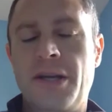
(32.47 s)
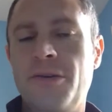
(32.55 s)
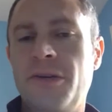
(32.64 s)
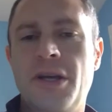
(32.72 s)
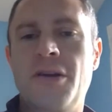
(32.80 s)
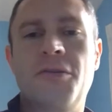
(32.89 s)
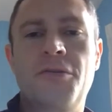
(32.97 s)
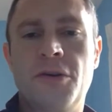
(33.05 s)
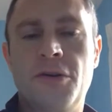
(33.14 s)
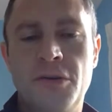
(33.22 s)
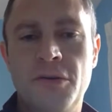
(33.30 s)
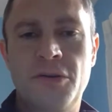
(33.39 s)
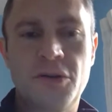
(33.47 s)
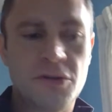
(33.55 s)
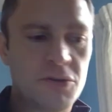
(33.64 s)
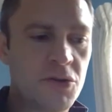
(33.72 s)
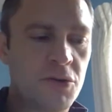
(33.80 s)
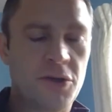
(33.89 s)
I don't care if you're
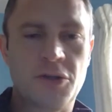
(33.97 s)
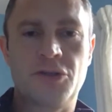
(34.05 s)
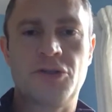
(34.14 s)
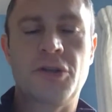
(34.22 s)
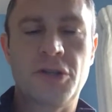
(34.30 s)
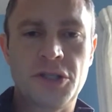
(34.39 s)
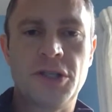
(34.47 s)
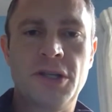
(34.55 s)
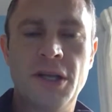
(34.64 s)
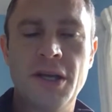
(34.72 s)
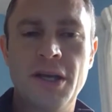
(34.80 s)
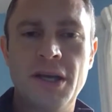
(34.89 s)
doing construction